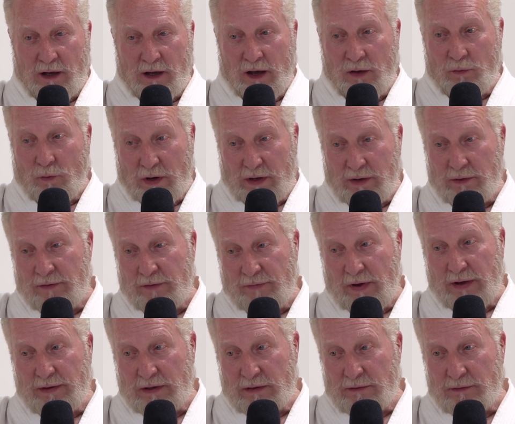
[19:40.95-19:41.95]
I want to, if
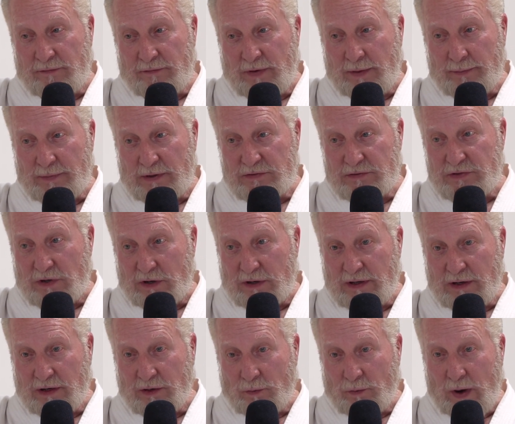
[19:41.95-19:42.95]
I'm going to start
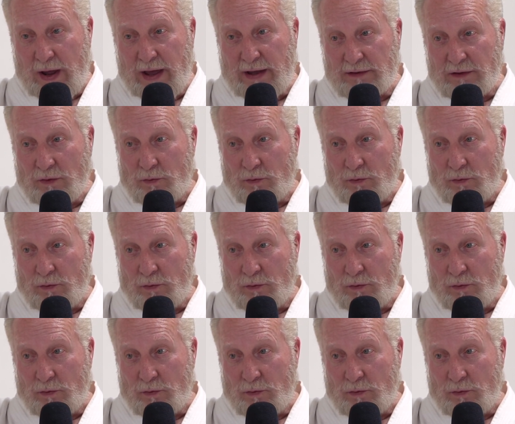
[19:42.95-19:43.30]
getting ranked,